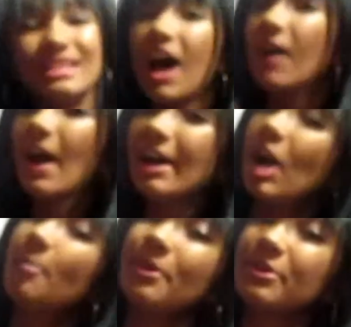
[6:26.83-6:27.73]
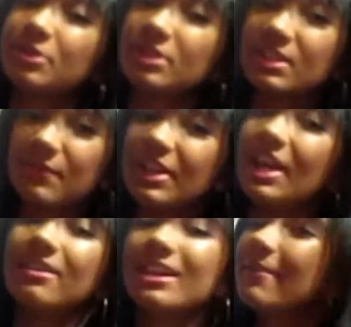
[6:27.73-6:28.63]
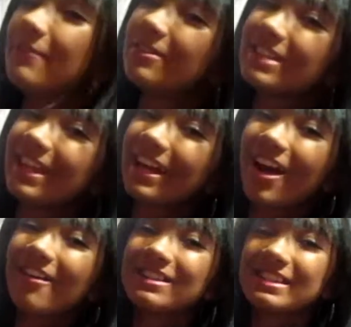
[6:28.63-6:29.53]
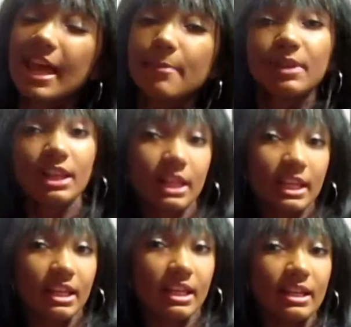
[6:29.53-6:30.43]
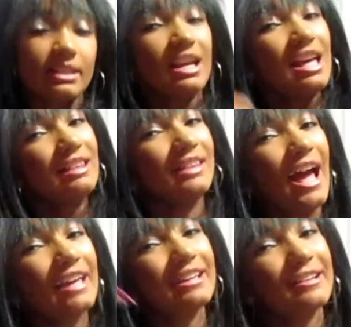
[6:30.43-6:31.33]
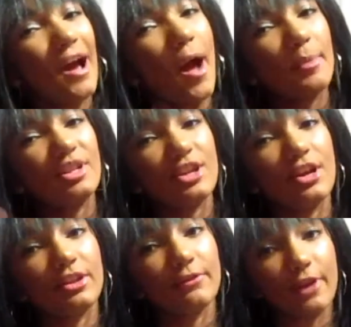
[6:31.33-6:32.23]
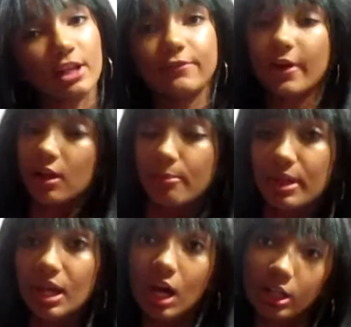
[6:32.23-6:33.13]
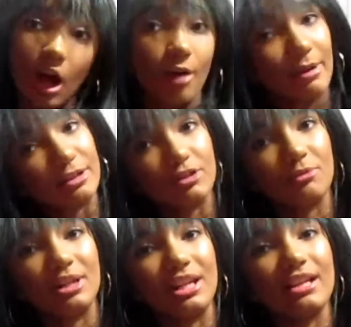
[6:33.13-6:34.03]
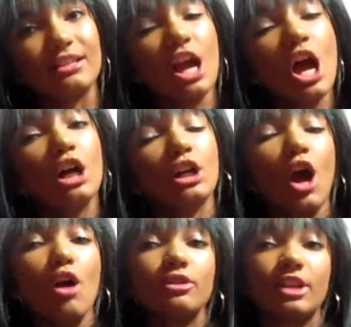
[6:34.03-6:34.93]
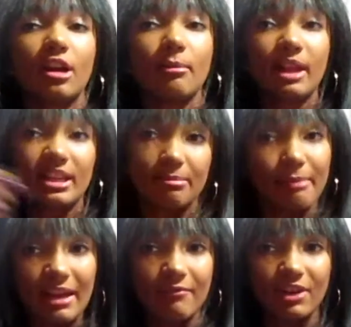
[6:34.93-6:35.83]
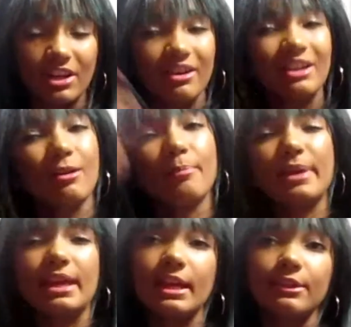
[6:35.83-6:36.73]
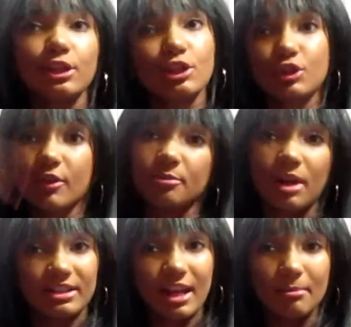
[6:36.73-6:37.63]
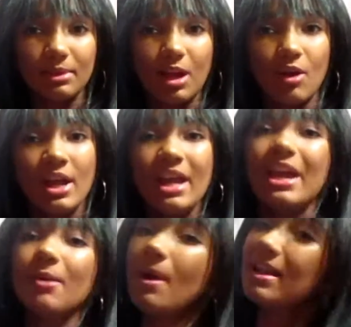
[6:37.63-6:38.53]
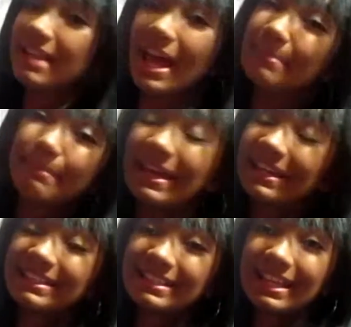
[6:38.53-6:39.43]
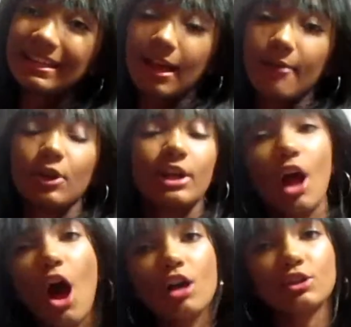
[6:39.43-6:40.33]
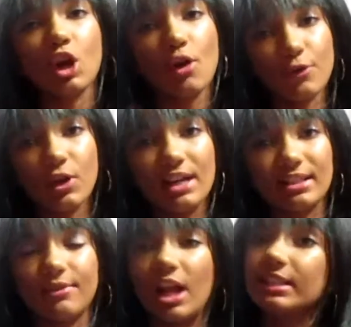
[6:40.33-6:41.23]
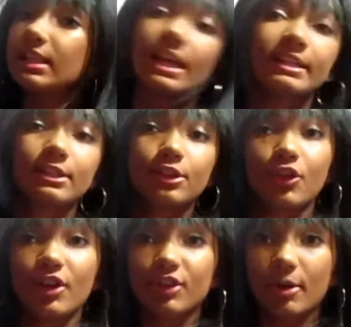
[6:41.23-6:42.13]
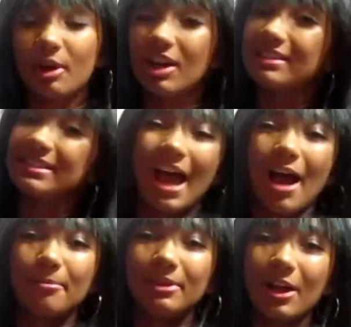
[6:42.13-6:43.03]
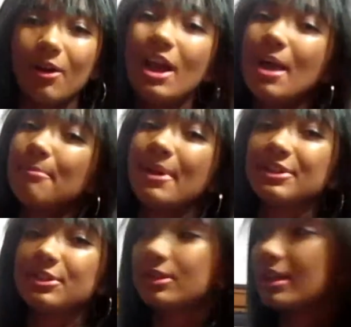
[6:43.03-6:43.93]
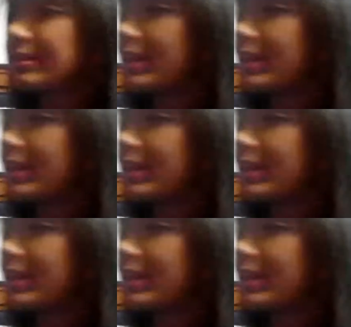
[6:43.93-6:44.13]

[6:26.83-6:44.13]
so I hope you enjoyed this video. If you did, like I always say, please like, comment, share with your friends, follow me on all my social medias go and check out my last main video. It'll be in the description box down below. It was a Make It Steam cover. And also, if you guys have not clicked the subscribe button down below, make sure you click